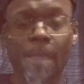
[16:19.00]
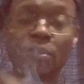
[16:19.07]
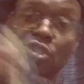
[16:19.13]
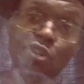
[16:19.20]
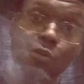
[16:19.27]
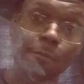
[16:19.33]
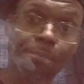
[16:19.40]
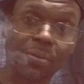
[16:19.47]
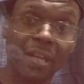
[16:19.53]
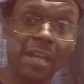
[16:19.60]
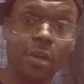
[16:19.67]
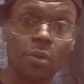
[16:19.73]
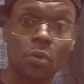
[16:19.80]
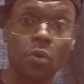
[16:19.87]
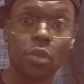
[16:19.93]
So you
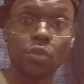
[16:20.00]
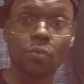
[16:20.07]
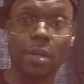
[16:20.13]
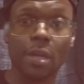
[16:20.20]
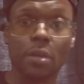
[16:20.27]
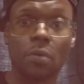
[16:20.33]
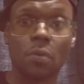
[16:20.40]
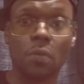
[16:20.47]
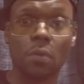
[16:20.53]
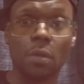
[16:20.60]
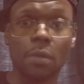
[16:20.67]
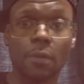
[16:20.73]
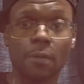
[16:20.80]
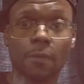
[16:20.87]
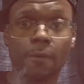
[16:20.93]
plant corn, you get corn.
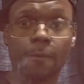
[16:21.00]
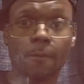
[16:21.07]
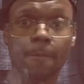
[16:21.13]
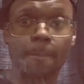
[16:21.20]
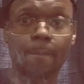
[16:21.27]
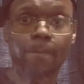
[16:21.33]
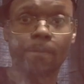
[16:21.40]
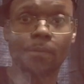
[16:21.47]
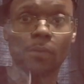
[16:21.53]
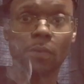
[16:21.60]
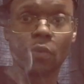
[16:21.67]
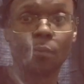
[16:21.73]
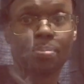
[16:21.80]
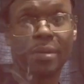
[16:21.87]
You